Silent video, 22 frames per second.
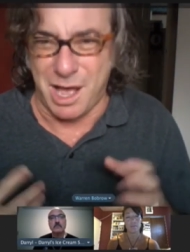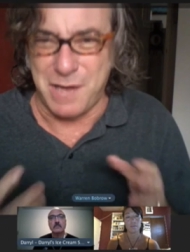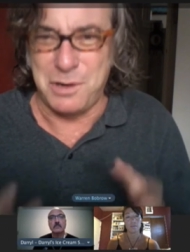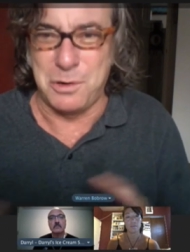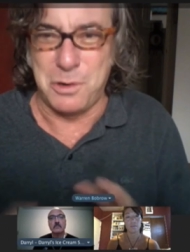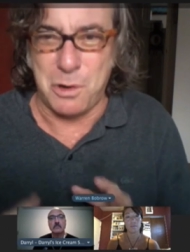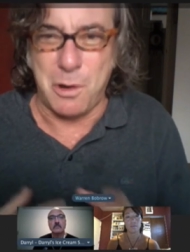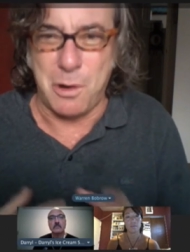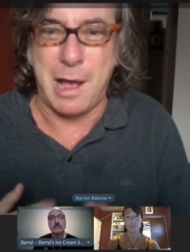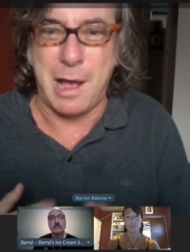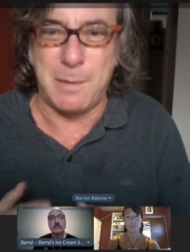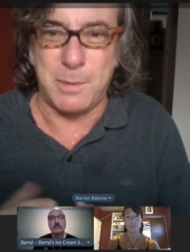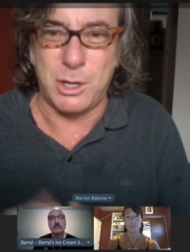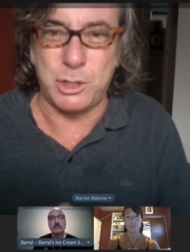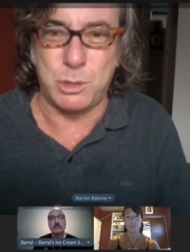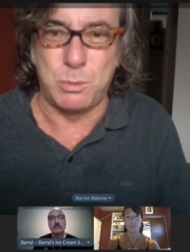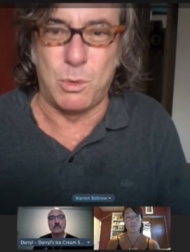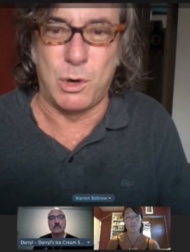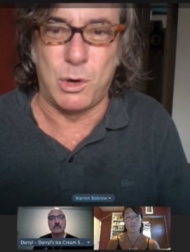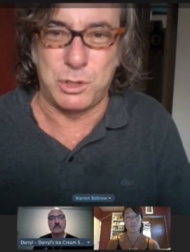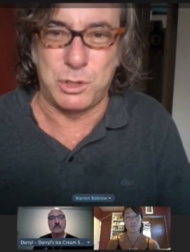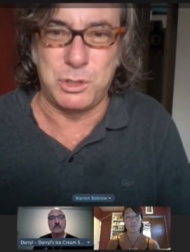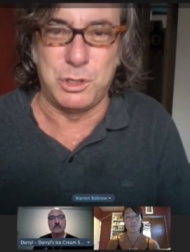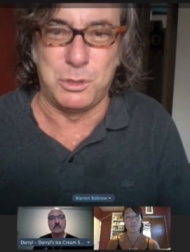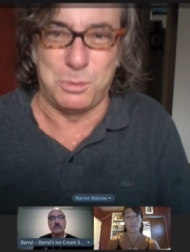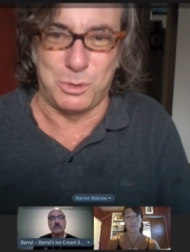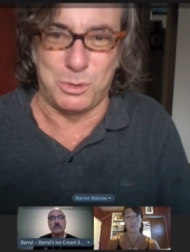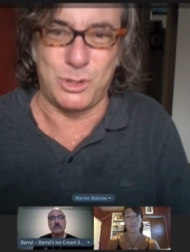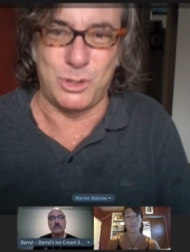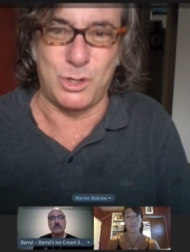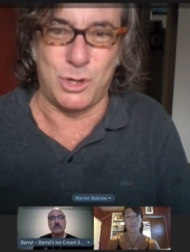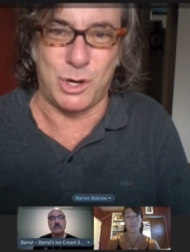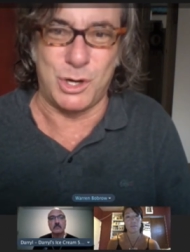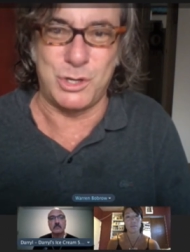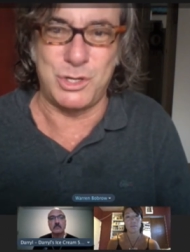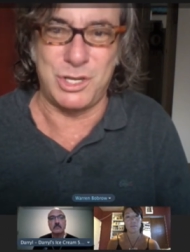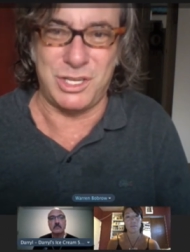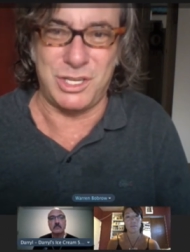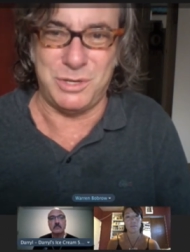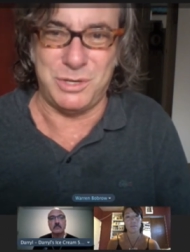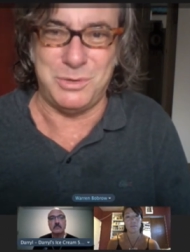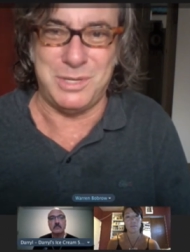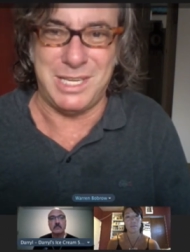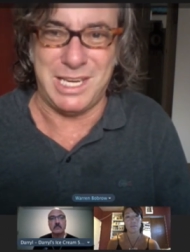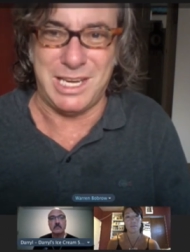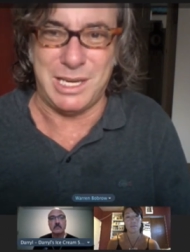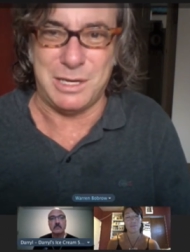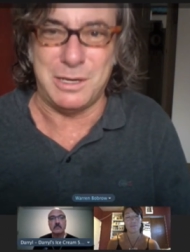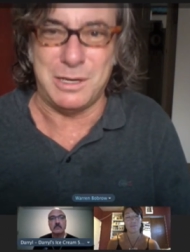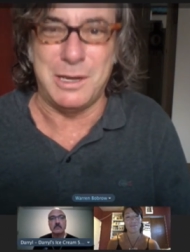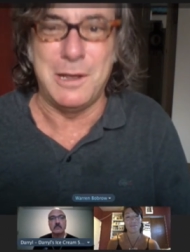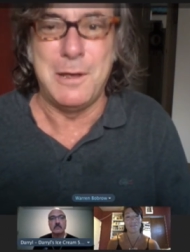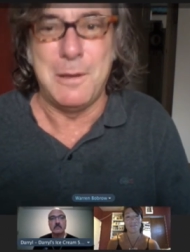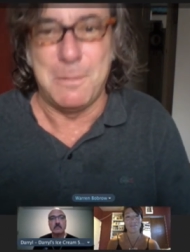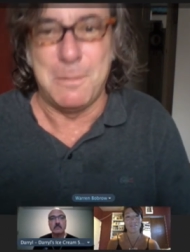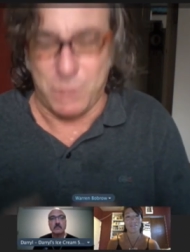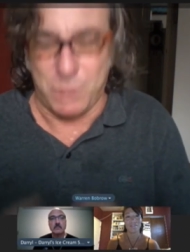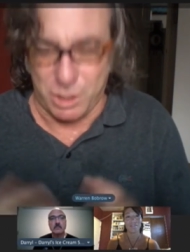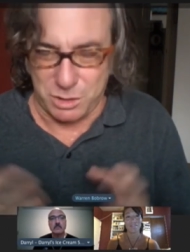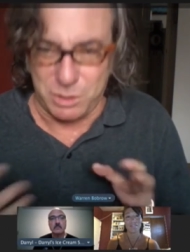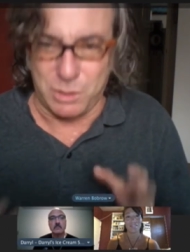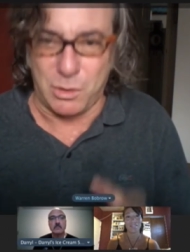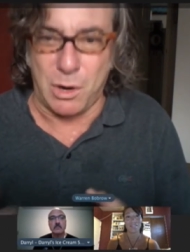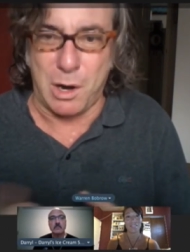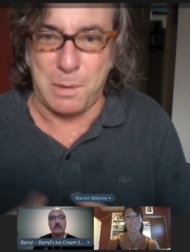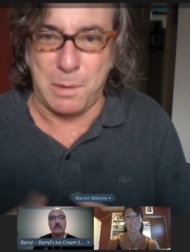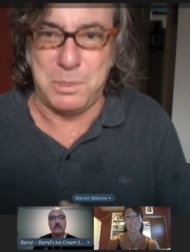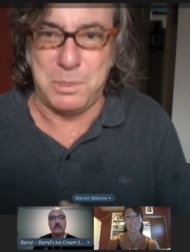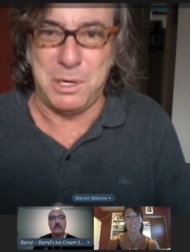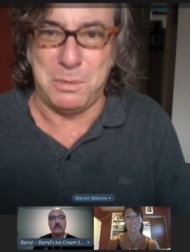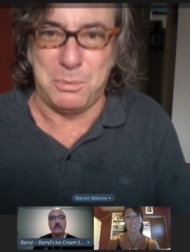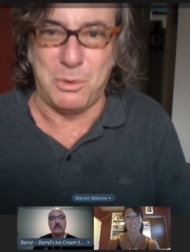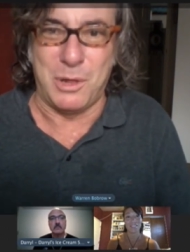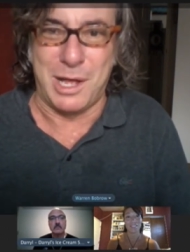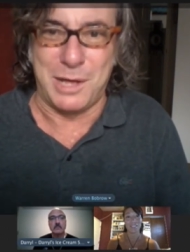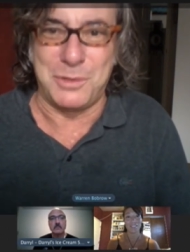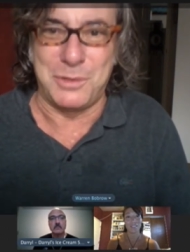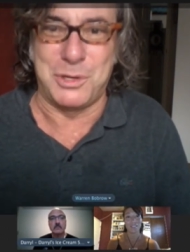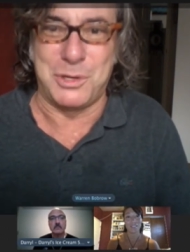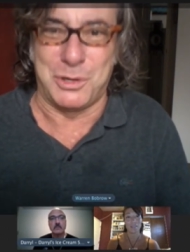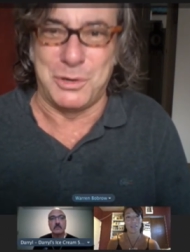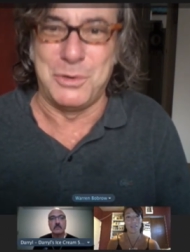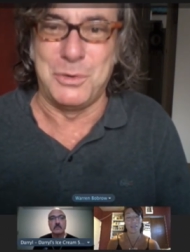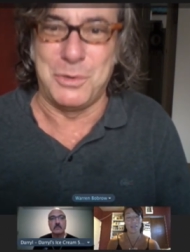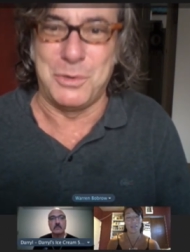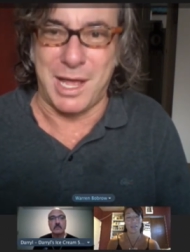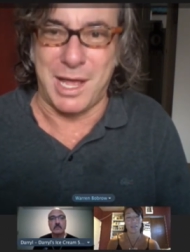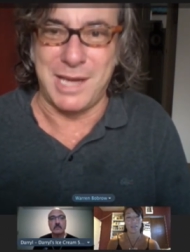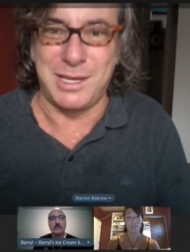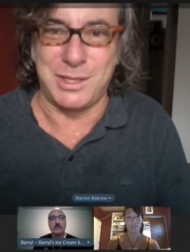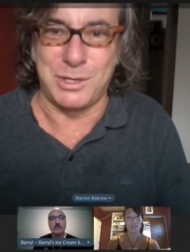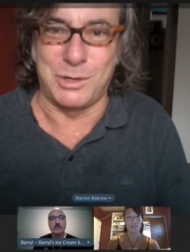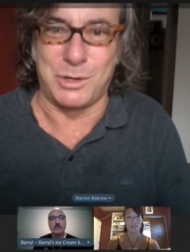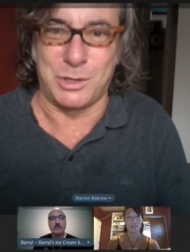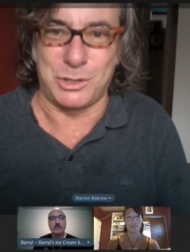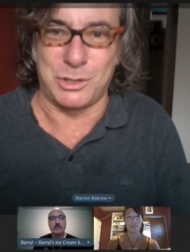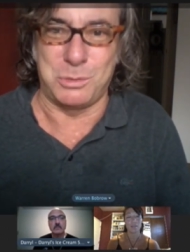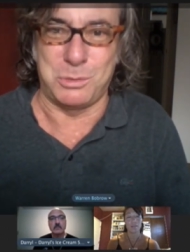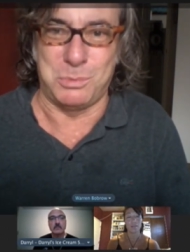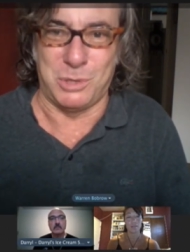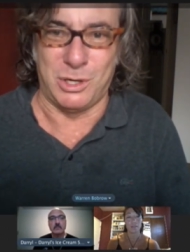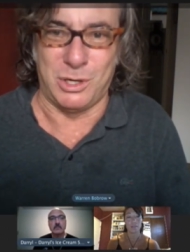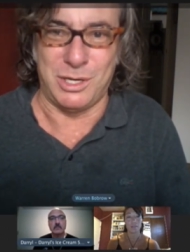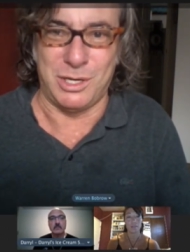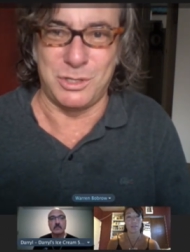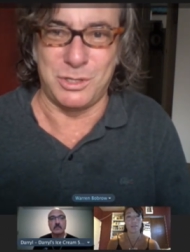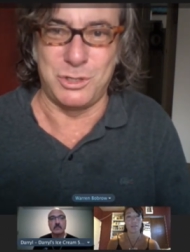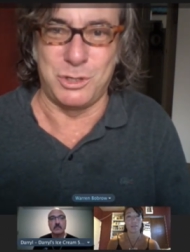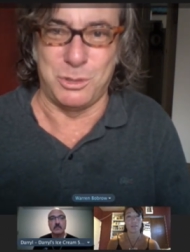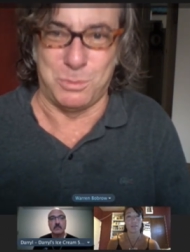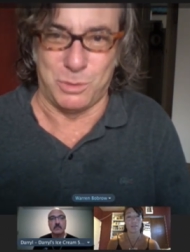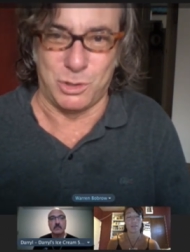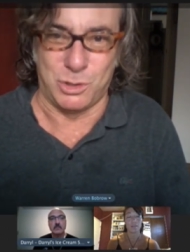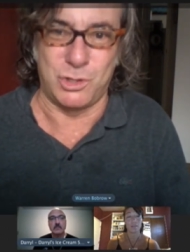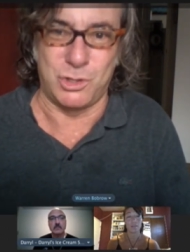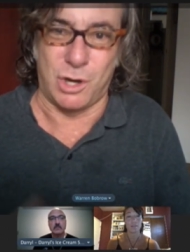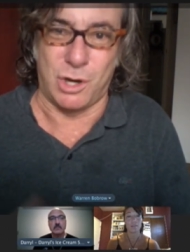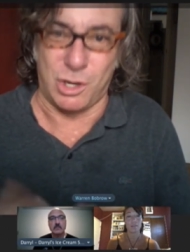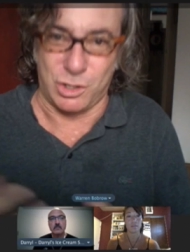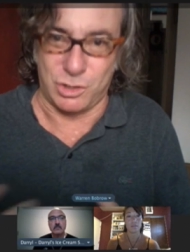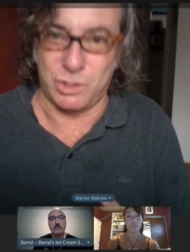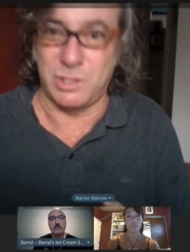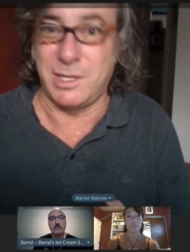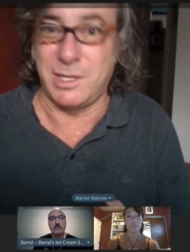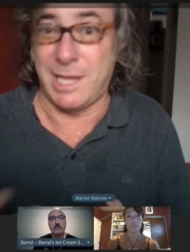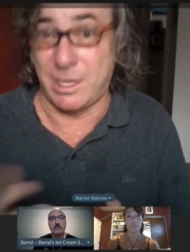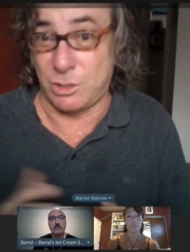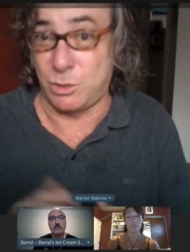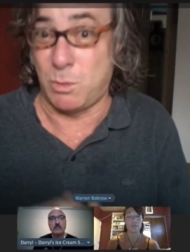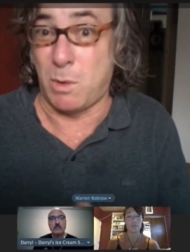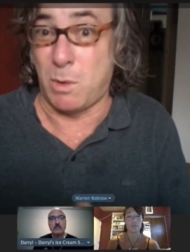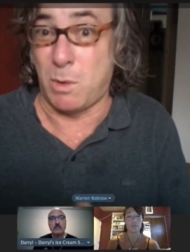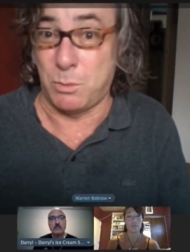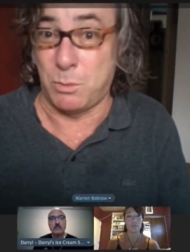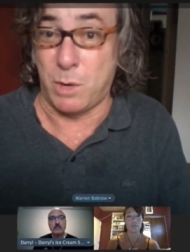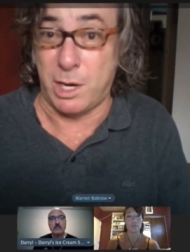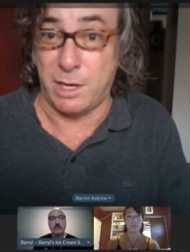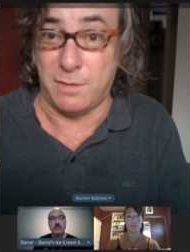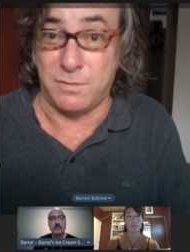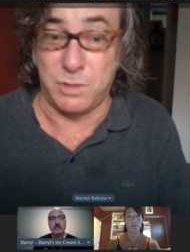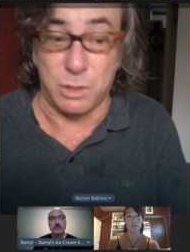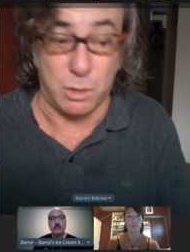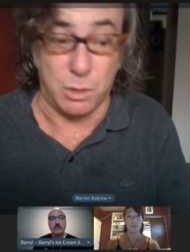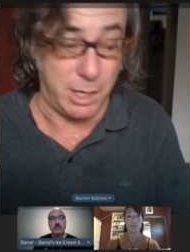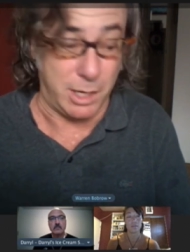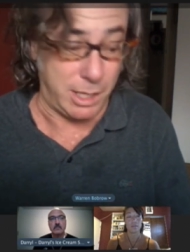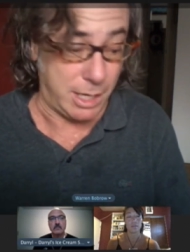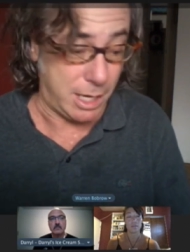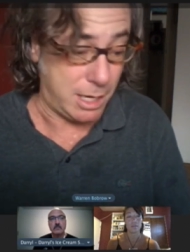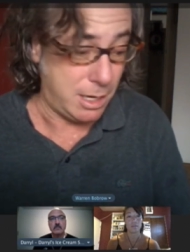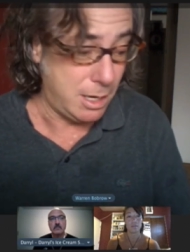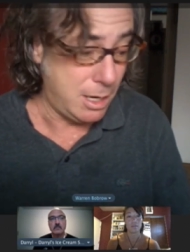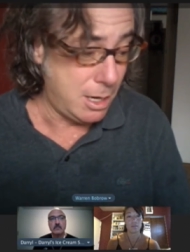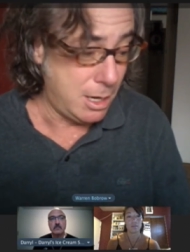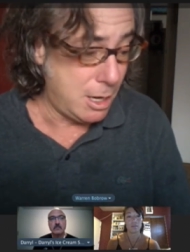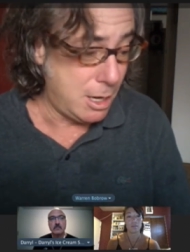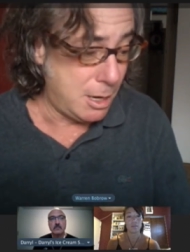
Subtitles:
I don't know how much more supercharging you need, but there are people out there who like their experience supercharged, and that's one way of doing it.